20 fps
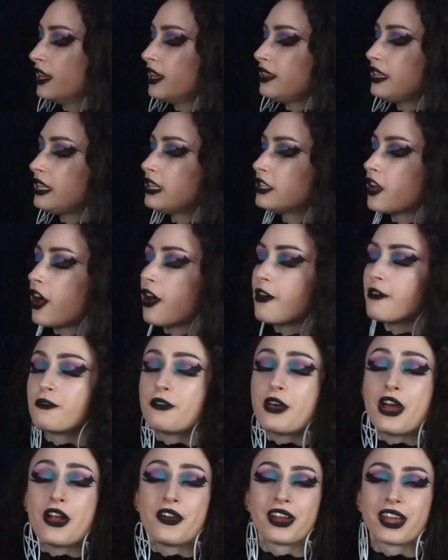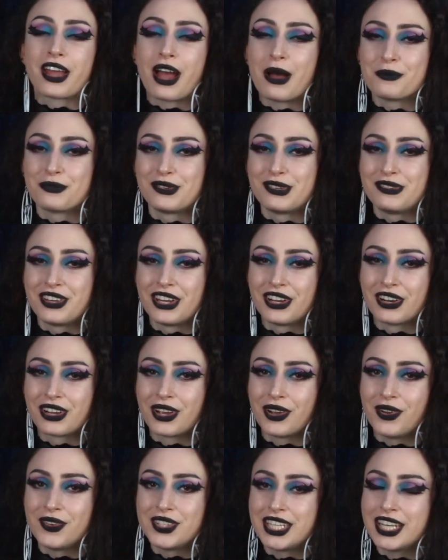These are very comfy, very
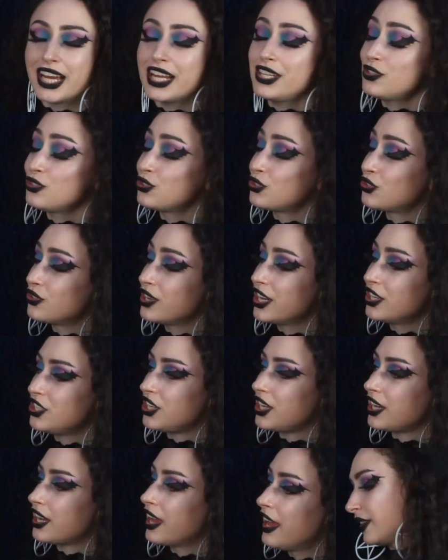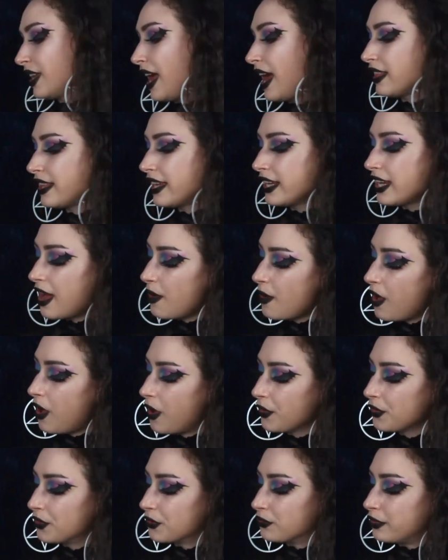cozy, nice and stretchy. I like how
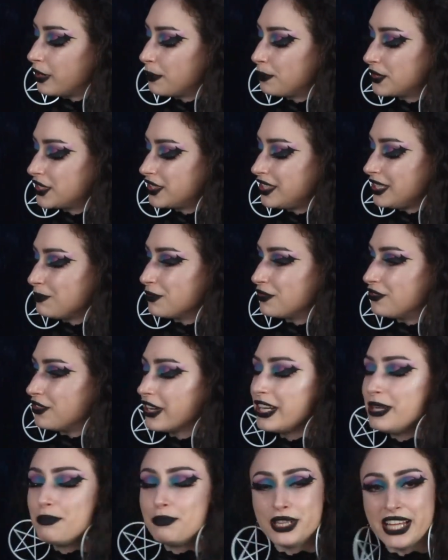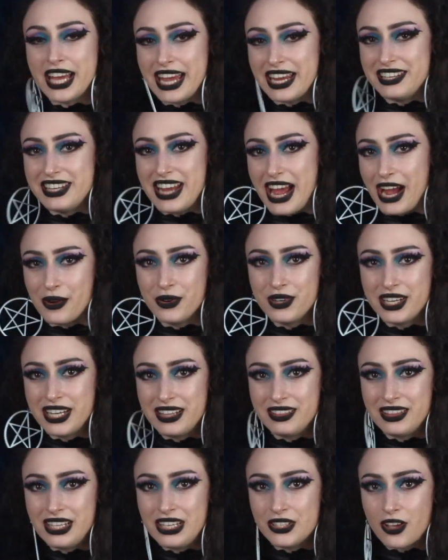all the rips seem very planned out
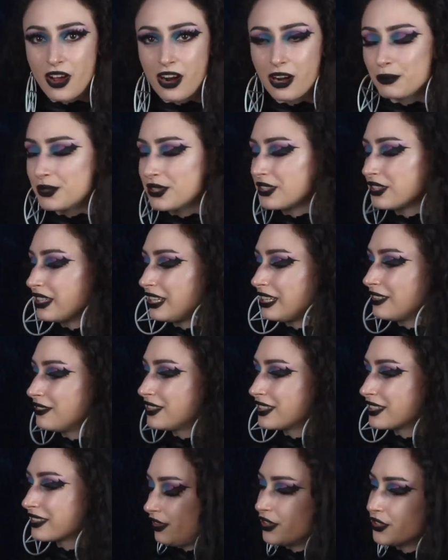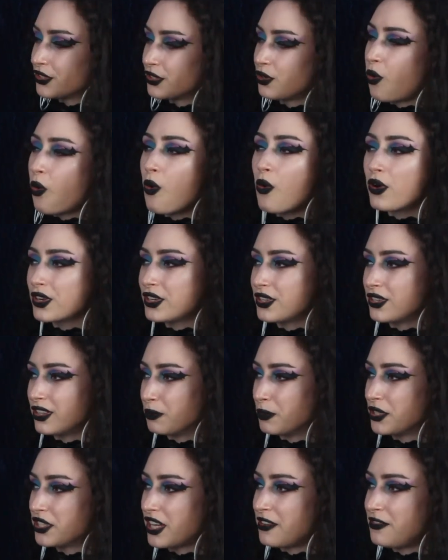in these arm sleeves. There's an order to
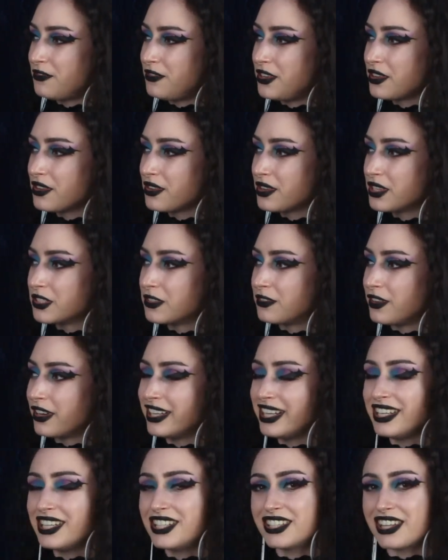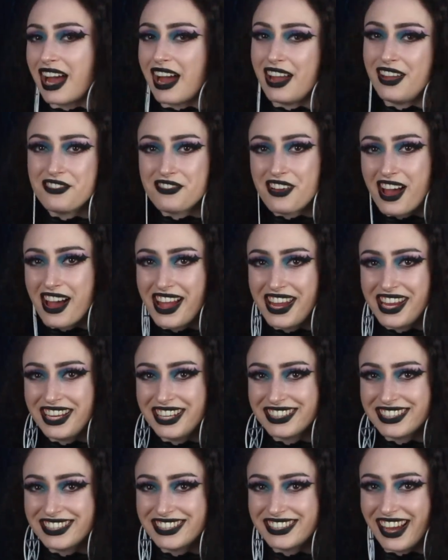them, which I feel is very sci-fi
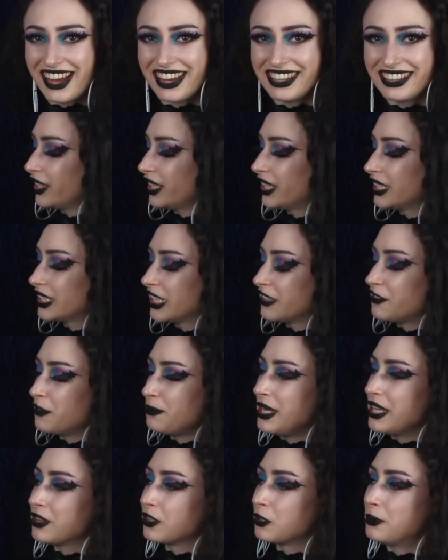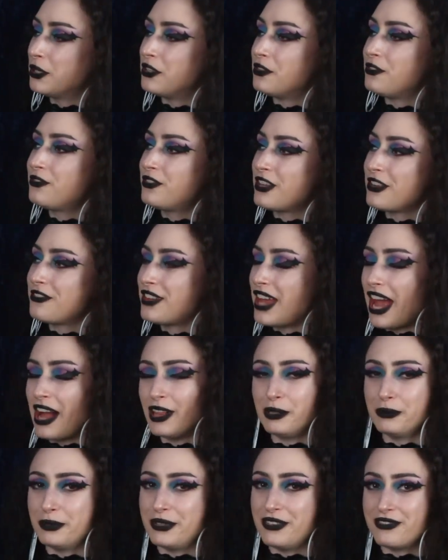in style. Like, it's giving me a little bit of Fifth
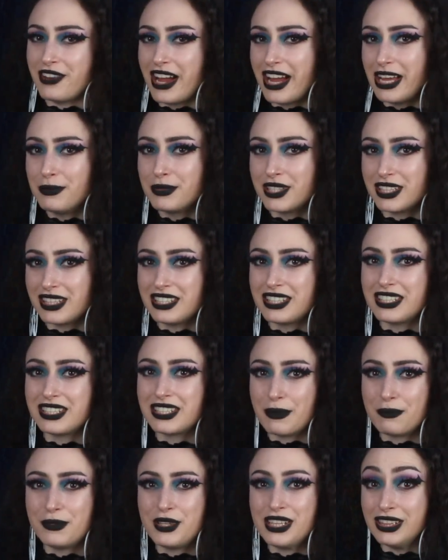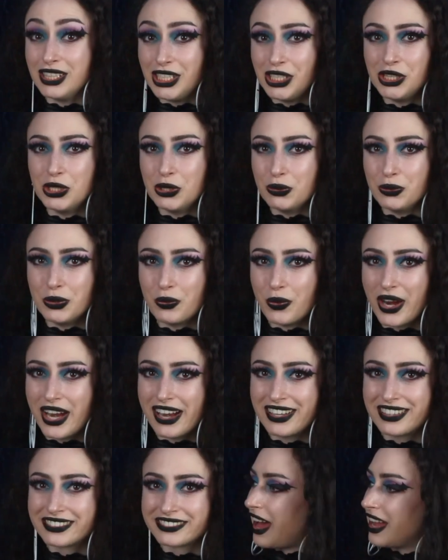Element vibes. Like, this is something Lulu would
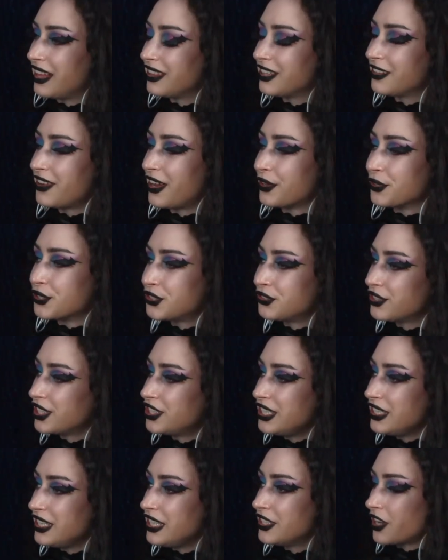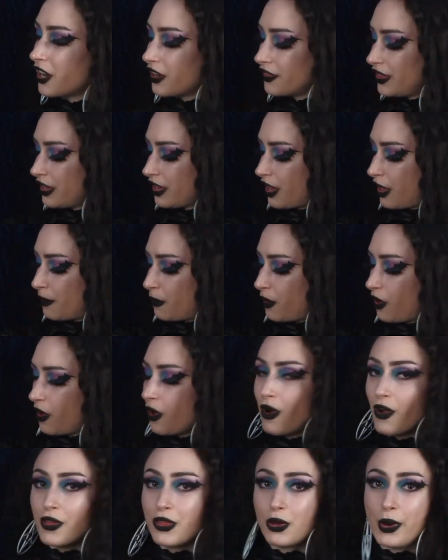wear. I love how stretchy these are. They come
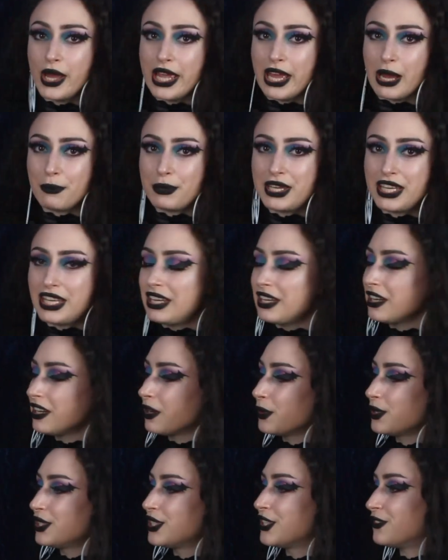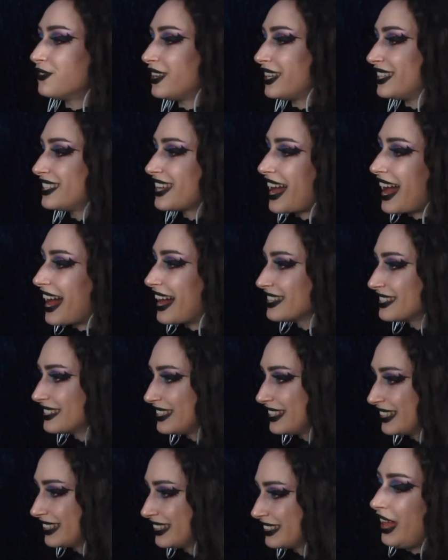all the way up here, which is
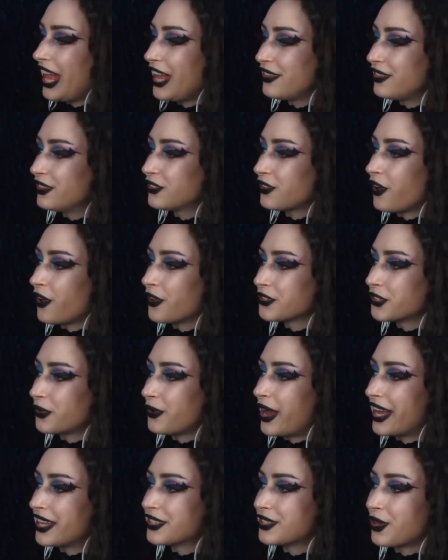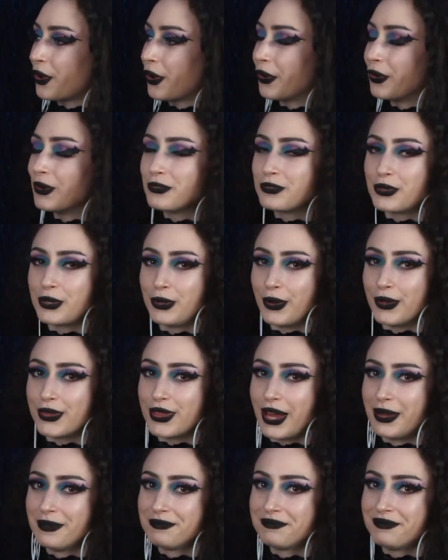fantastic. And this also has a hold for your
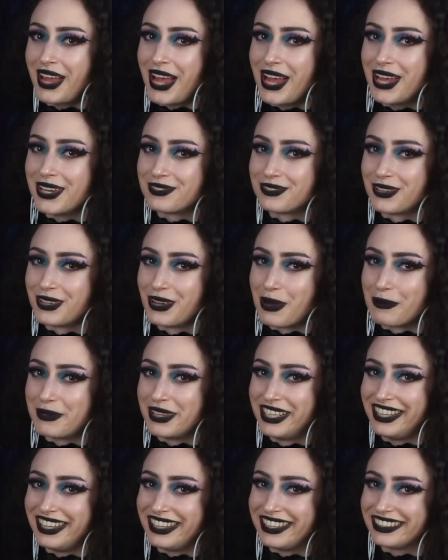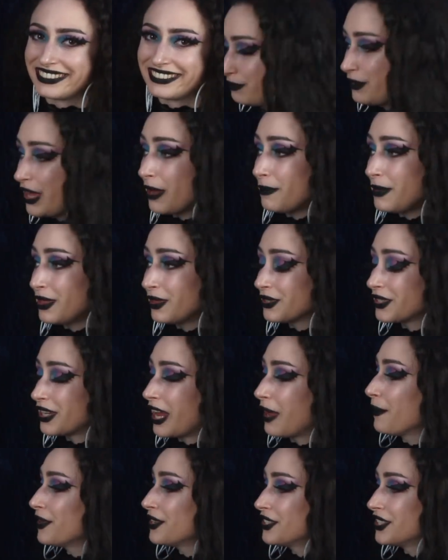thumb and for your pinky. Yeah, I mean, there's
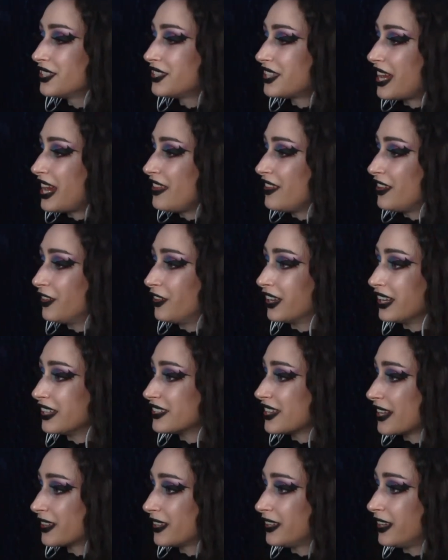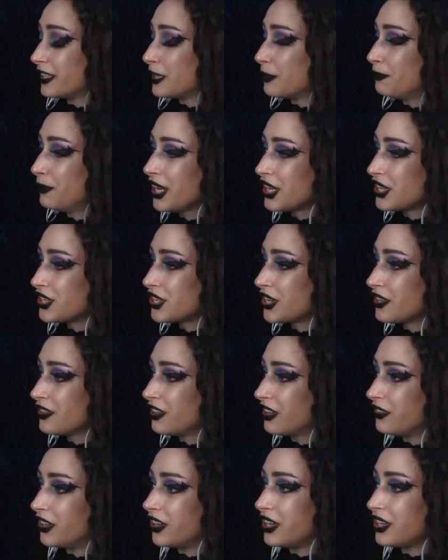not much to say. They look exactly like the picture.
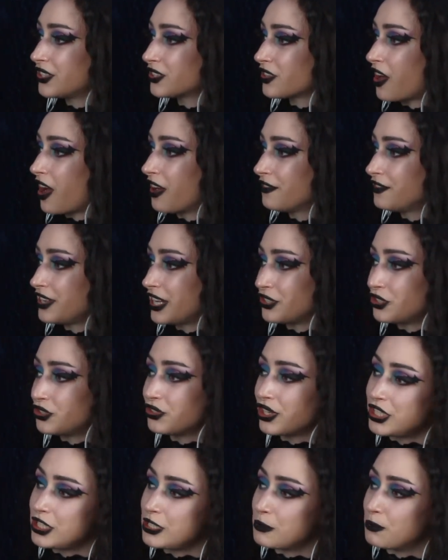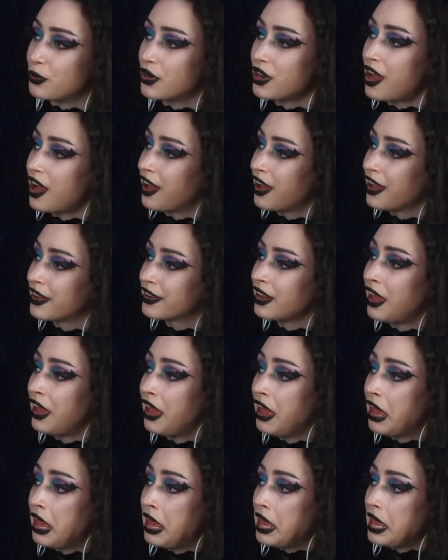They're very soft and stretchy to put on,
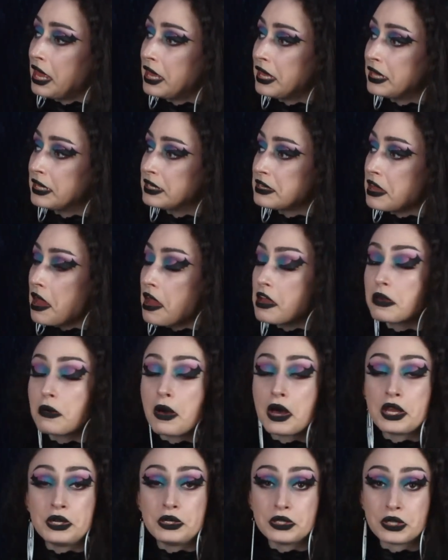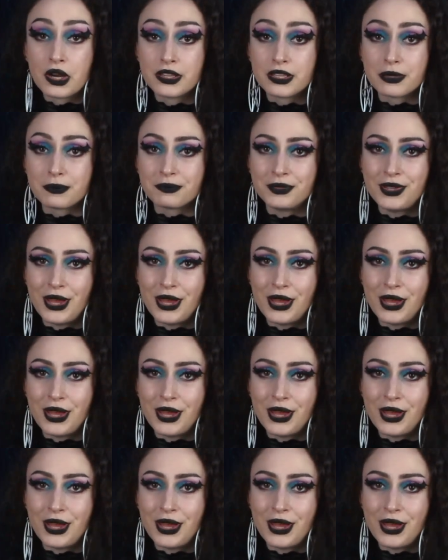and I quite enjoy them.